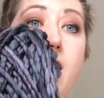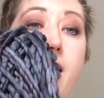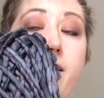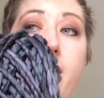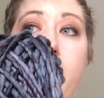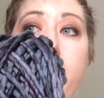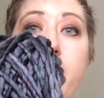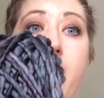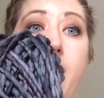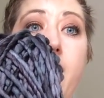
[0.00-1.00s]
And
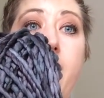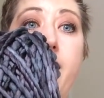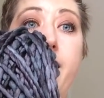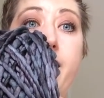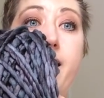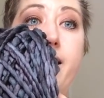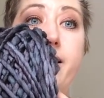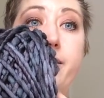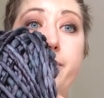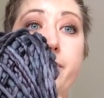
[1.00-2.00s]
then I
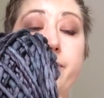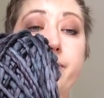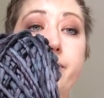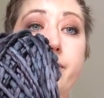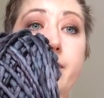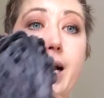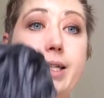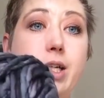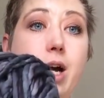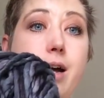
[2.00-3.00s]
am
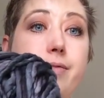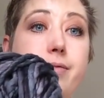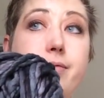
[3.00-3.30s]
casting off